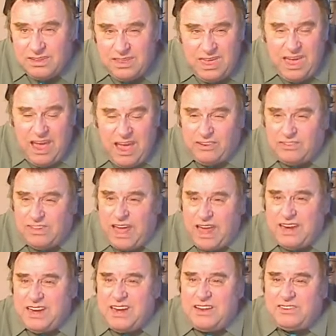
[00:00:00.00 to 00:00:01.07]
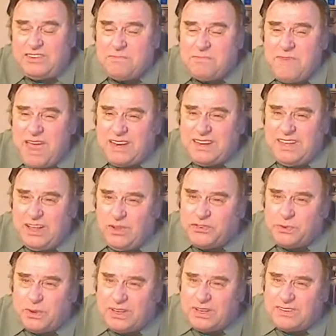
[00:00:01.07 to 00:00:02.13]
He actually had an innocent man killed
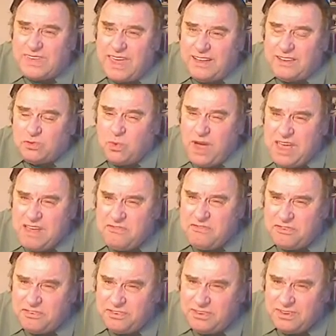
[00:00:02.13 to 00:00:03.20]
so he could take his wife.